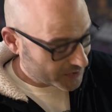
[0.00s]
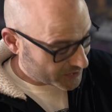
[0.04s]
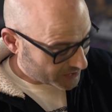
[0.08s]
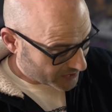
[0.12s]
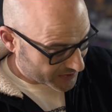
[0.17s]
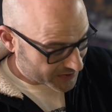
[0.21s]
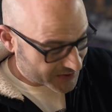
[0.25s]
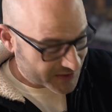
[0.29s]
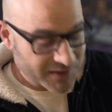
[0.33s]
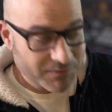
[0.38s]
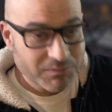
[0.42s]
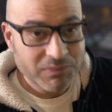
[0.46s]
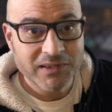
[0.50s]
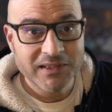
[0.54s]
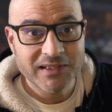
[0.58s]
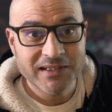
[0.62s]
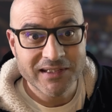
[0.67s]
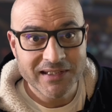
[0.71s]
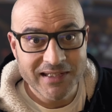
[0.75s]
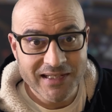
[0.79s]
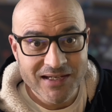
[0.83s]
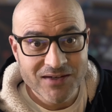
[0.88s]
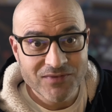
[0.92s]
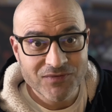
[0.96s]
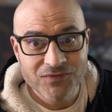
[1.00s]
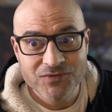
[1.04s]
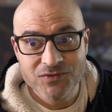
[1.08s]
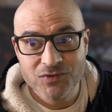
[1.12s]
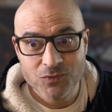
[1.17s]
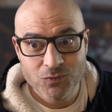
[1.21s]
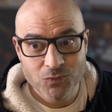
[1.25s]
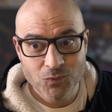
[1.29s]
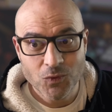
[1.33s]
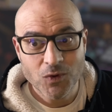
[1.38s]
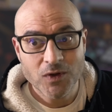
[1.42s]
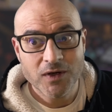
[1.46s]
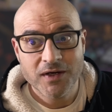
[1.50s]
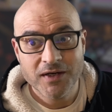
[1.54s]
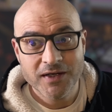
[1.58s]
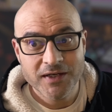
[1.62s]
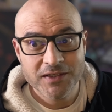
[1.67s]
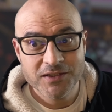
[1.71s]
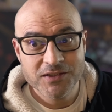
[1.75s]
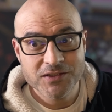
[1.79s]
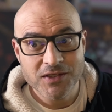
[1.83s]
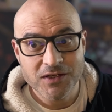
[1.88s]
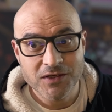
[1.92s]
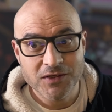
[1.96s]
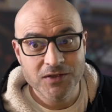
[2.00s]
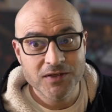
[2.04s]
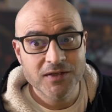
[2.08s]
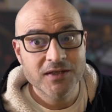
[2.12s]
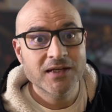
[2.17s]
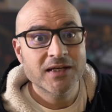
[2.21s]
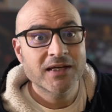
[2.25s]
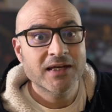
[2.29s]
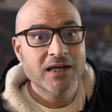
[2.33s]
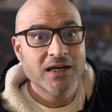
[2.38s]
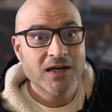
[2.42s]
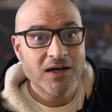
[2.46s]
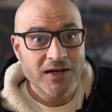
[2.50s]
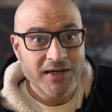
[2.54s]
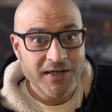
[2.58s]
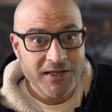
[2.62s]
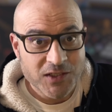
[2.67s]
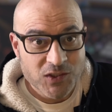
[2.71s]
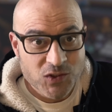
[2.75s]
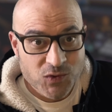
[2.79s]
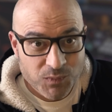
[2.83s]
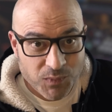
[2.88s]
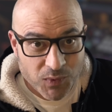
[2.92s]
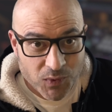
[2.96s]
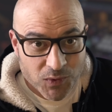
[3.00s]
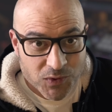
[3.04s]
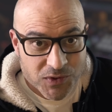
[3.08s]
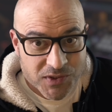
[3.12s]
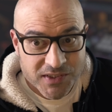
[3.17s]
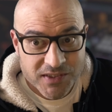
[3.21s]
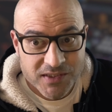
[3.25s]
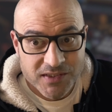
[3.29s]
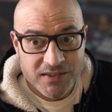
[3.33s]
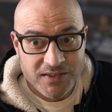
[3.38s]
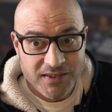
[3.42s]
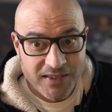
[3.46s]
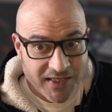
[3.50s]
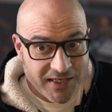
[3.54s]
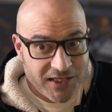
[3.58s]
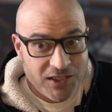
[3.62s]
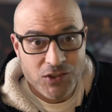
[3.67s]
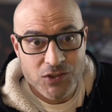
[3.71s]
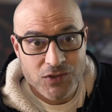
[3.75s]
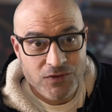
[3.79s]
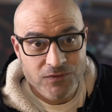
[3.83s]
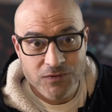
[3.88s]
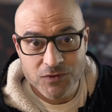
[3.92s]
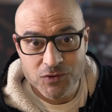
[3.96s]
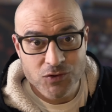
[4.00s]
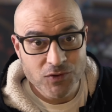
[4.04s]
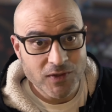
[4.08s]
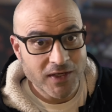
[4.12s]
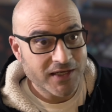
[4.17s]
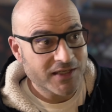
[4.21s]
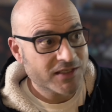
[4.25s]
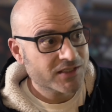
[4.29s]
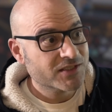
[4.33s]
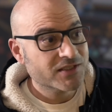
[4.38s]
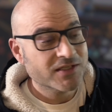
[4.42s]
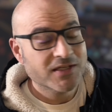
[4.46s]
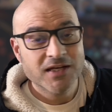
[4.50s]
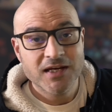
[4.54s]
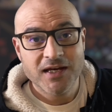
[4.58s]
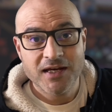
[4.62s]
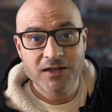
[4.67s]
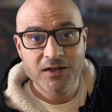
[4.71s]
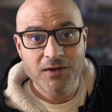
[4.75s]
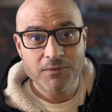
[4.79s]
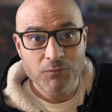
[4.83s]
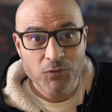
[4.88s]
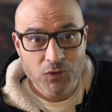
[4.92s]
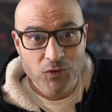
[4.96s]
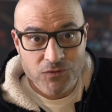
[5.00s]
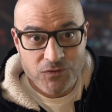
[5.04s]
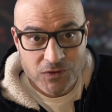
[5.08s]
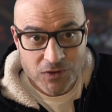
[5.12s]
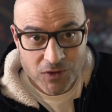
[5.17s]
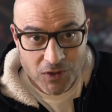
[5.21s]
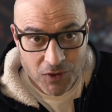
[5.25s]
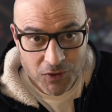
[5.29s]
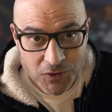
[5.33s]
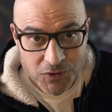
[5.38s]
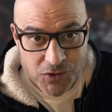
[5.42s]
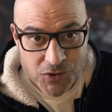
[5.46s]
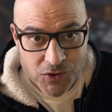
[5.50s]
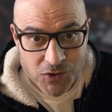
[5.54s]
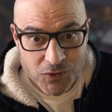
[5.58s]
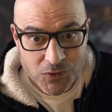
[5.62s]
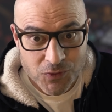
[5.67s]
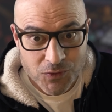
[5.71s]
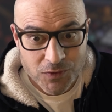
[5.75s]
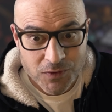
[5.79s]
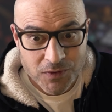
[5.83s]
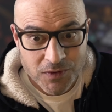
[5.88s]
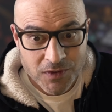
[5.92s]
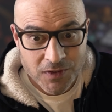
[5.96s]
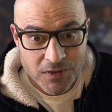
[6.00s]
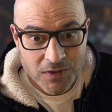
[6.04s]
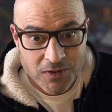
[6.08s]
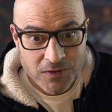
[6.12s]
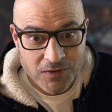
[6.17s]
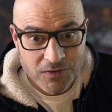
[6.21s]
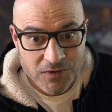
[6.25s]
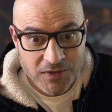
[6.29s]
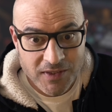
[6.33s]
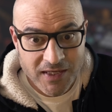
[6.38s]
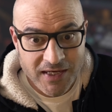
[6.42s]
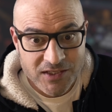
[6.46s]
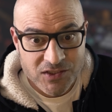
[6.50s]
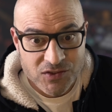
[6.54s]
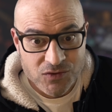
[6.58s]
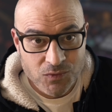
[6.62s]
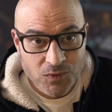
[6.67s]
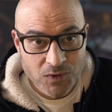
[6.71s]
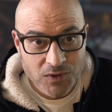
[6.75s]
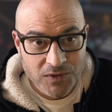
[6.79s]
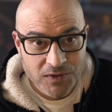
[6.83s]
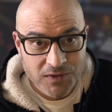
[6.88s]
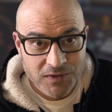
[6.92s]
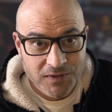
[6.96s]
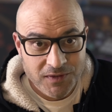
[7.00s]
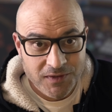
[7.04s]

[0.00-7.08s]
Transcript: I simply left what I had done. I exported each of the tracks and I moved on to the next one.